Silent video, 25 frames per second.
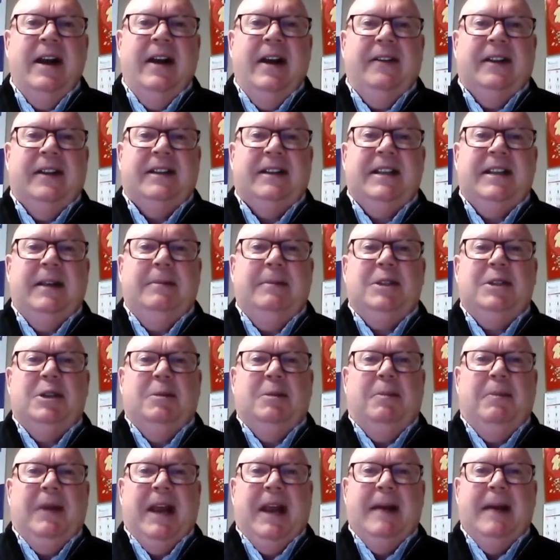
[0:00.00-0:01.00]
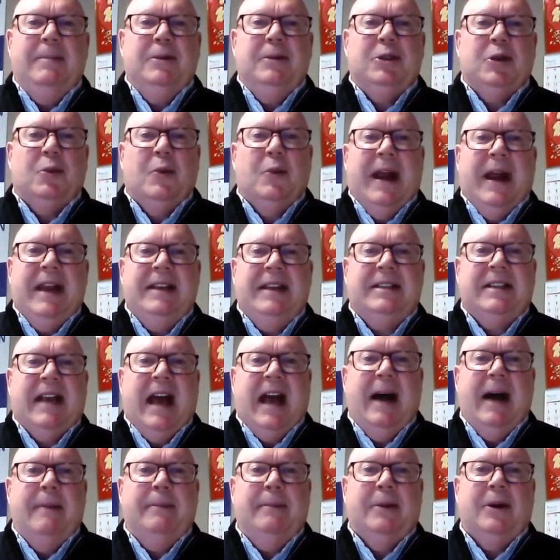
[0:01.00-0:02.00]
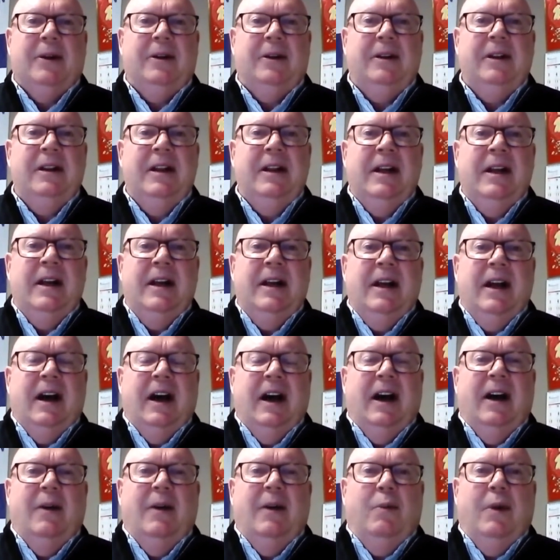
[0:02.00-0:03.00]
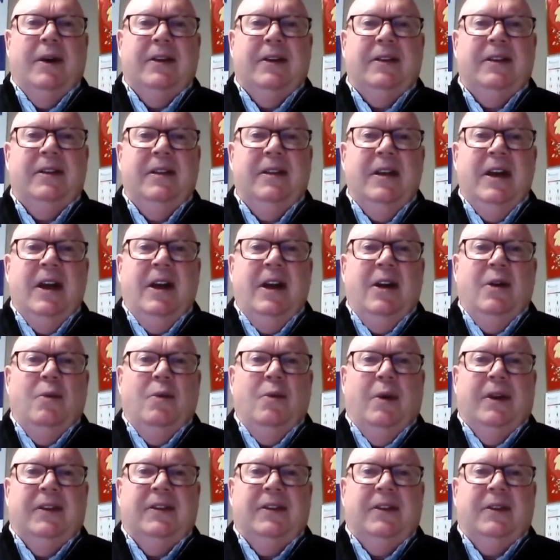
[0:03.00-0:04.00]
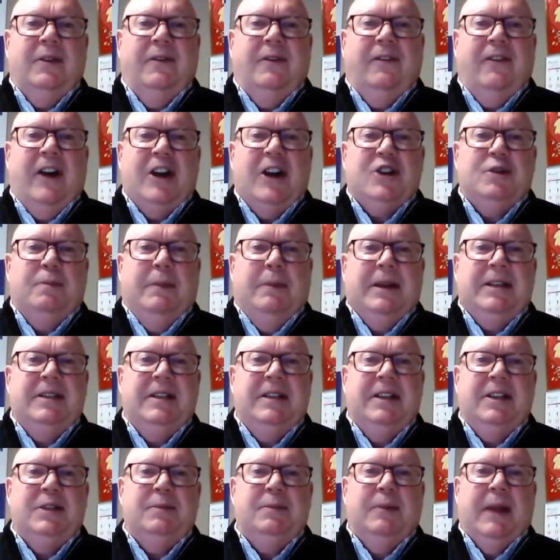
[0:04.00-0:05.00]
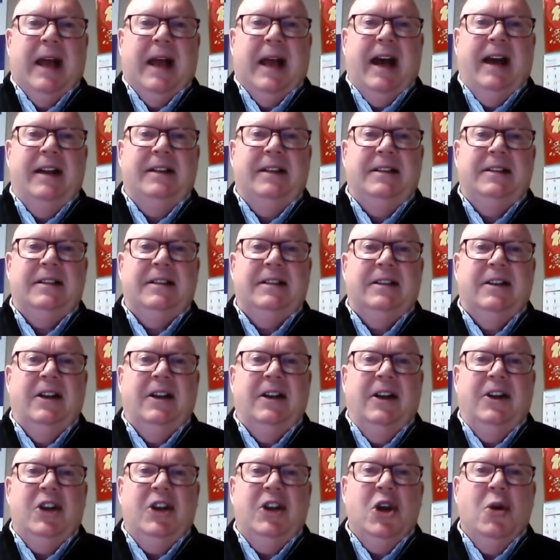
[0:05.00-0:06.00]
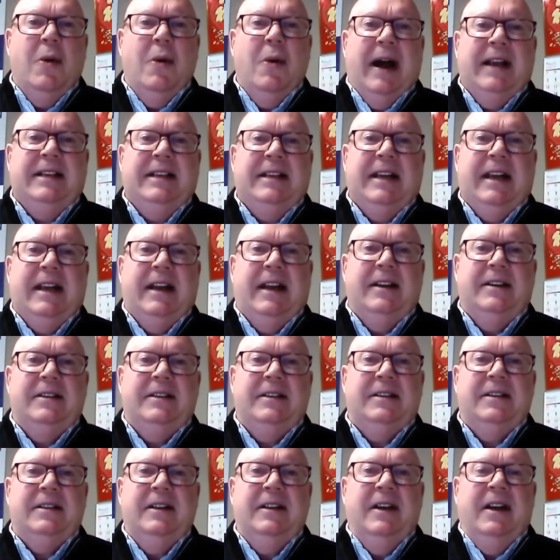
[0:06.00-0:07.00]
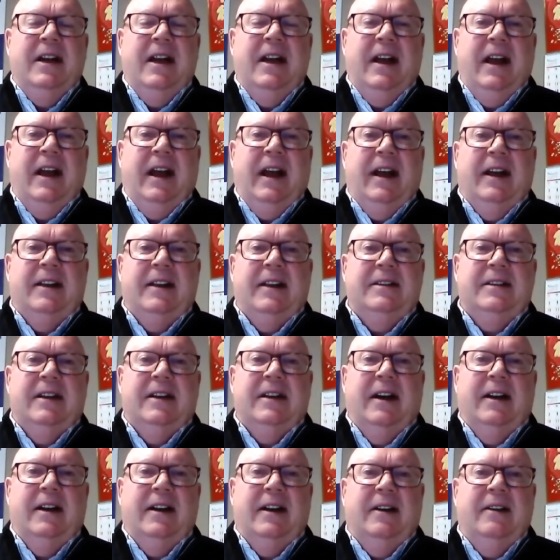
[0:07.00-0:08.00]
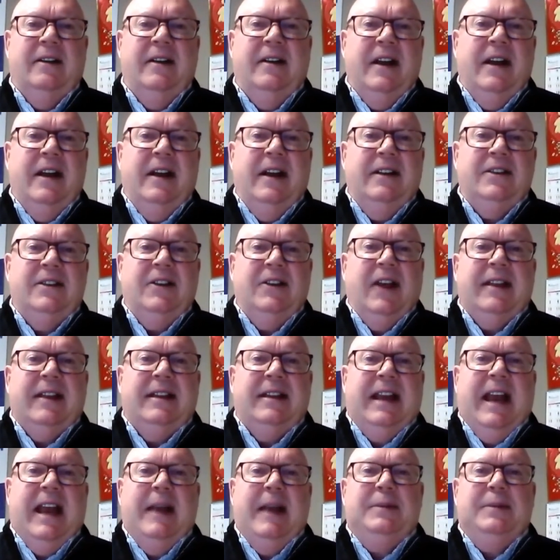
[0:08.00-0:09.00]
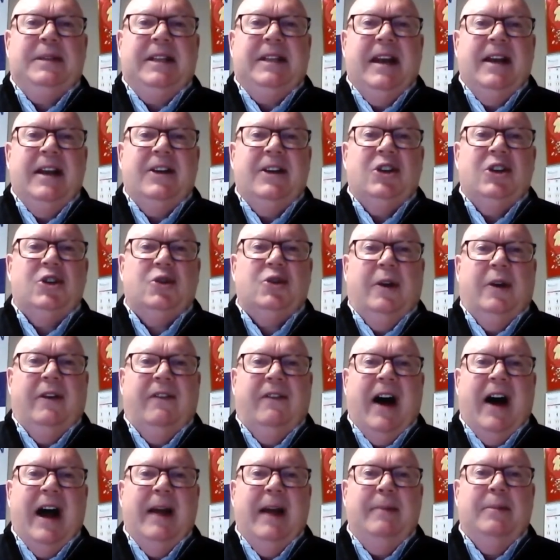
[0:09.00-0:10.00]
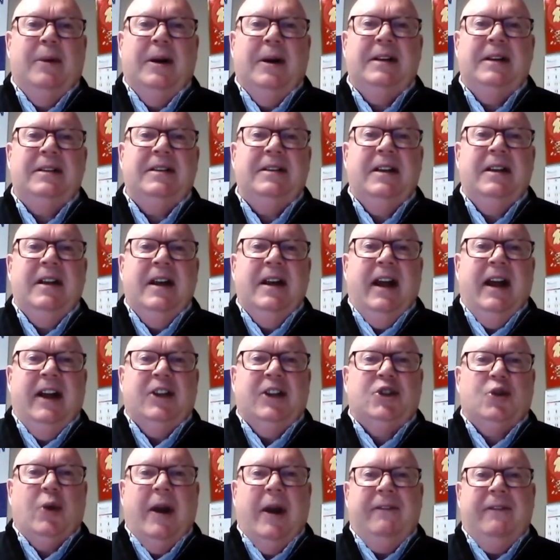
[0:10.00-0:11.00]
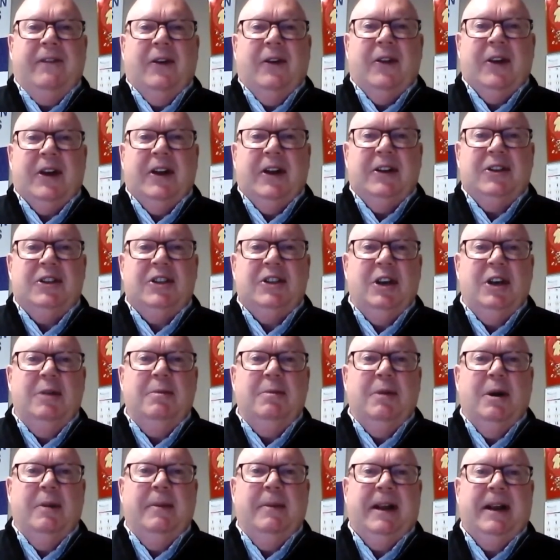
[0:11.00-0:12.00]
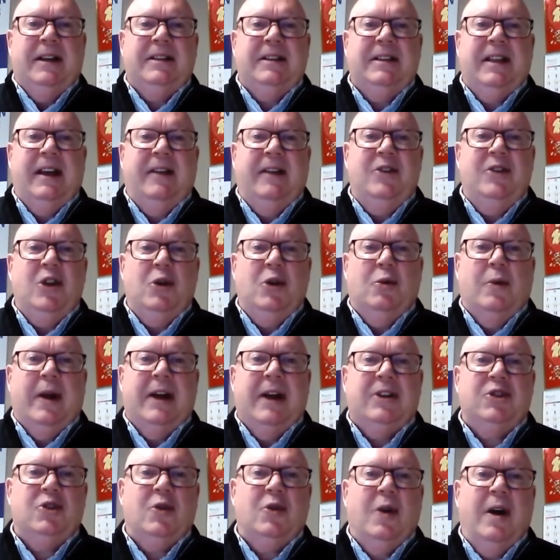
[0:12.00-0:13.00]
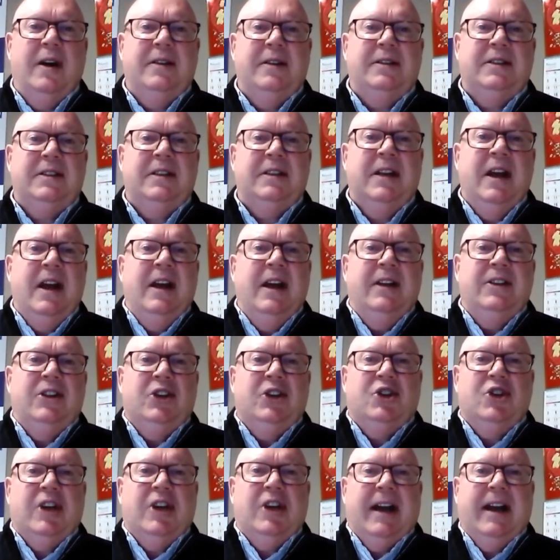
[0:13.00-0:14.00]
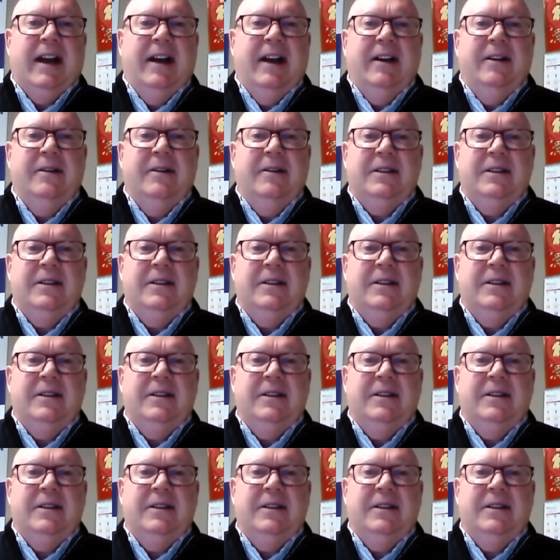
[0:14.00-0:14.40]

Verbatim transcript: Seems to be able to raise capital uh, with with fresh business plans, new ideas, and uh, what keeps the industry vibrant. It's great for the consumer because they have new restaurants check out,